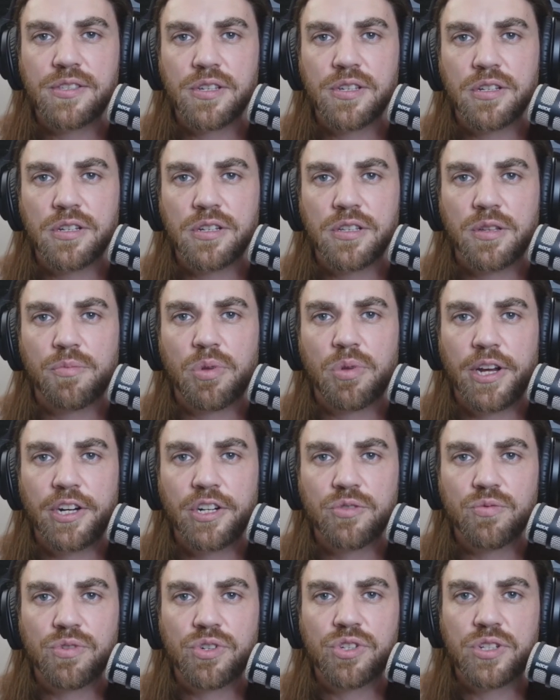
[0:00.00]
the
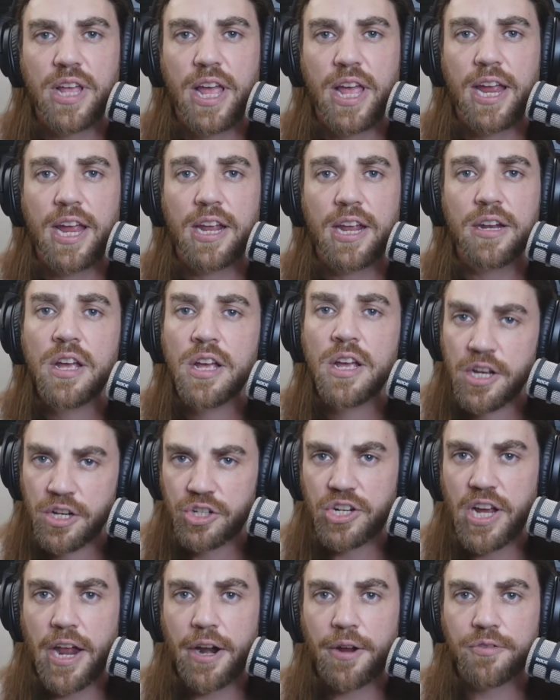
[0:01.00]
players were staying.
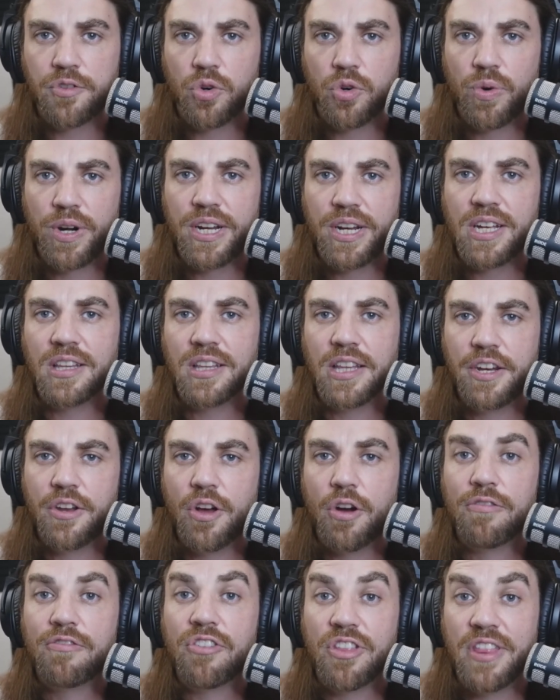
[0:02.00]
Shout out to Rick
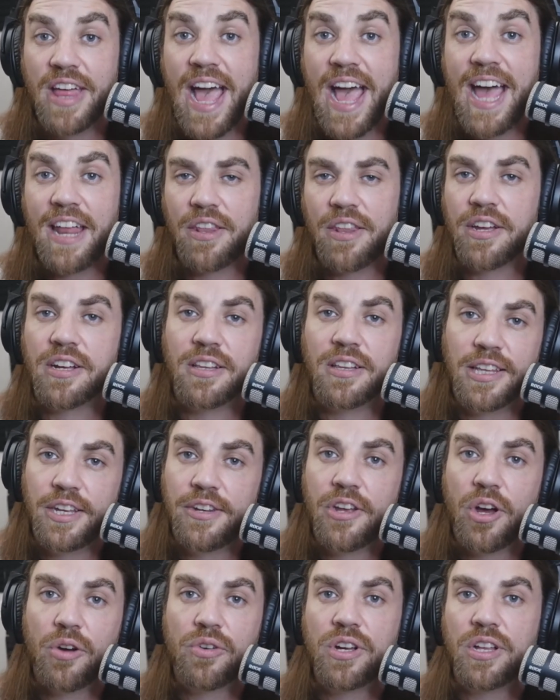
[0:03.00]
Galindo for that. The
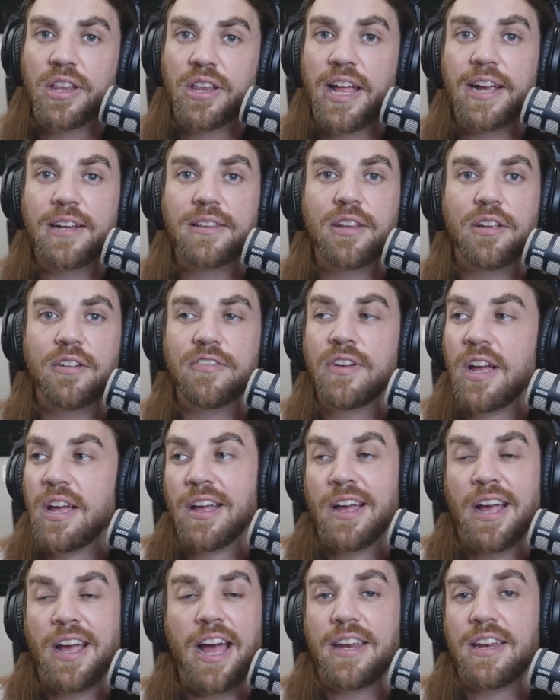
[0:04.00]
Galindo Collective.
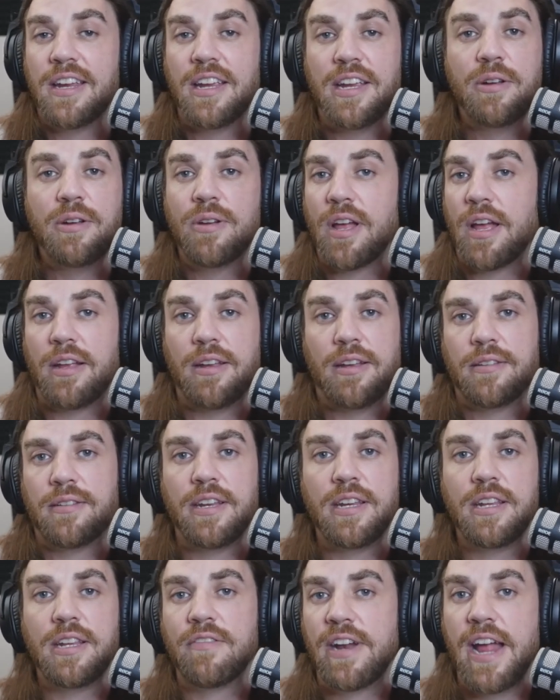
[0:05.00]
He
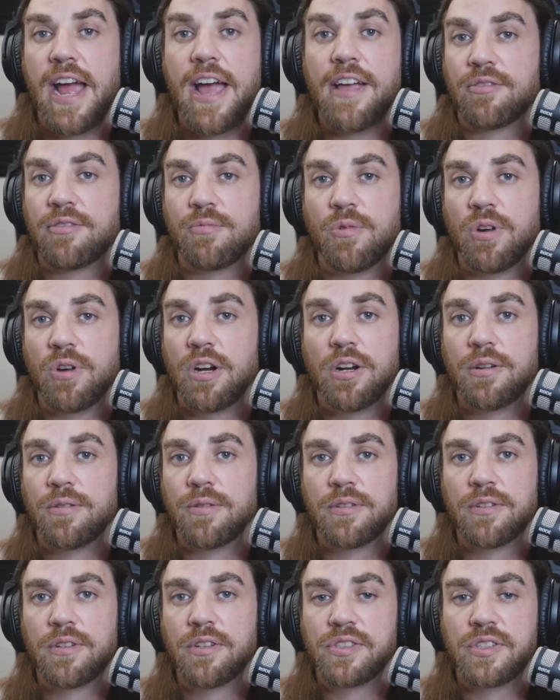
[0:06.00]
didn't even ask
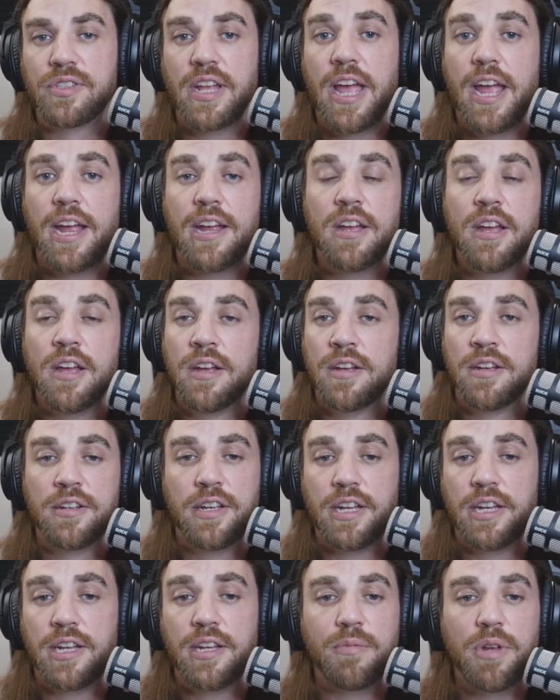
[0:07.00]
where to stay.
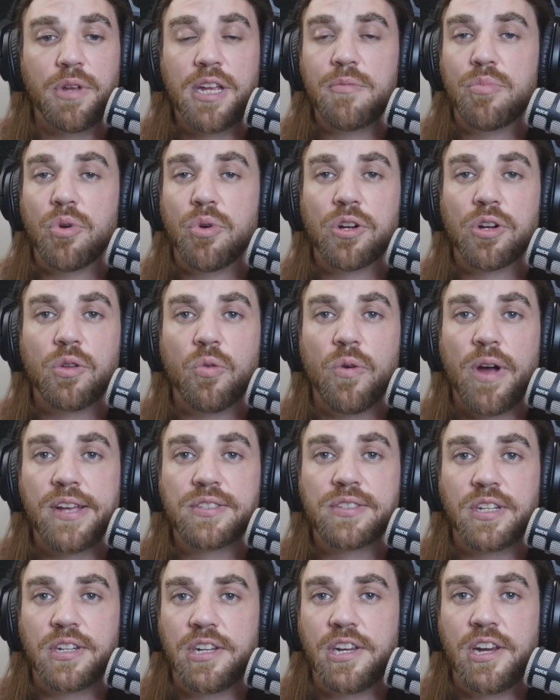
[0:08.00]
He booked the
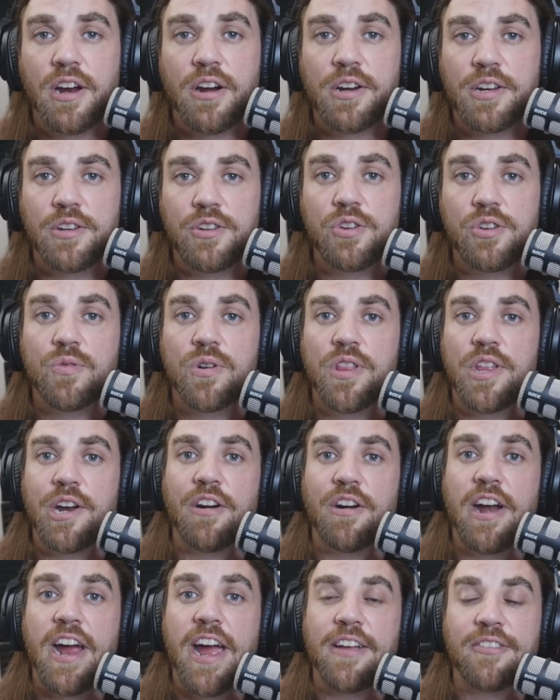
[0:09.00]
Westin. He already knew where they
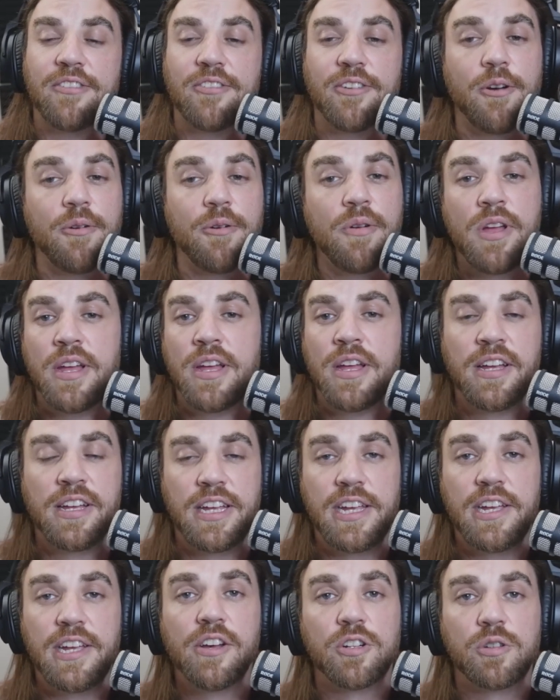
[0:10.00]
were at. So
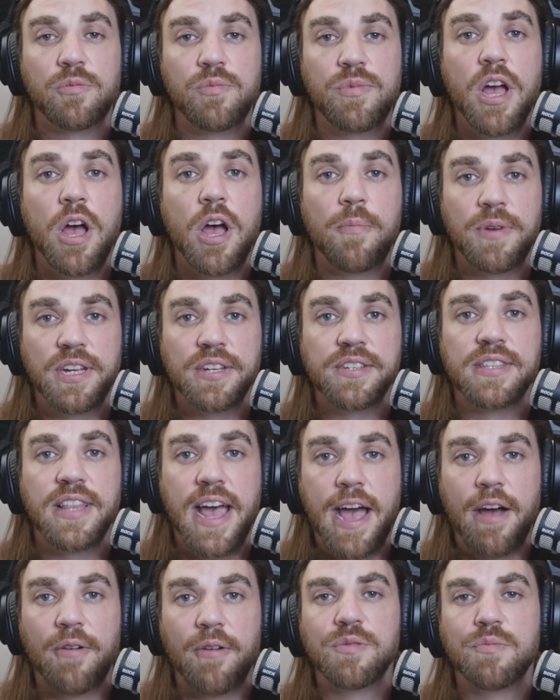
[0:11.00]
he hooked me up because
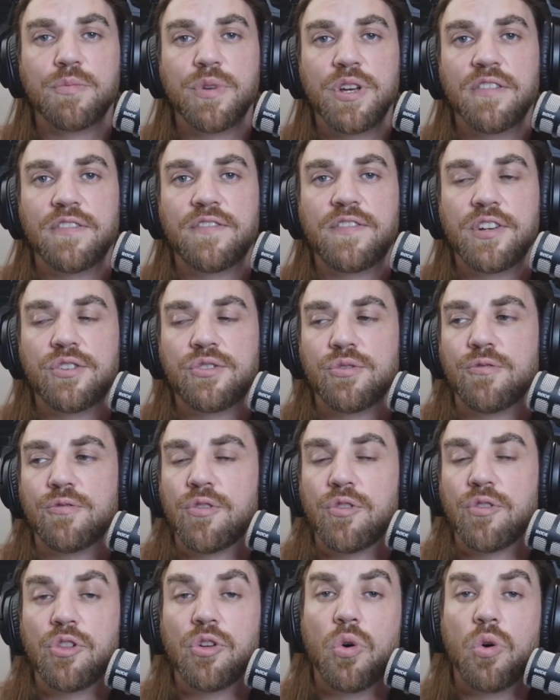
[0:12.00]
that was beneficial
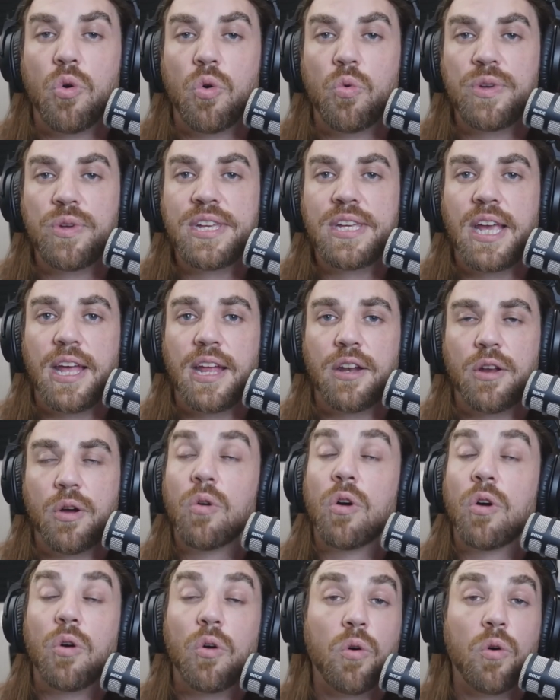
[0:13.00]
for the whole weekend
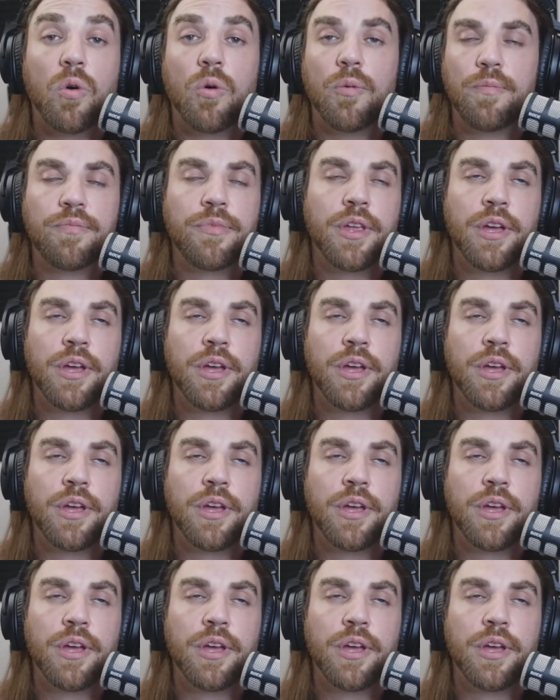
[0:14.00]
or whole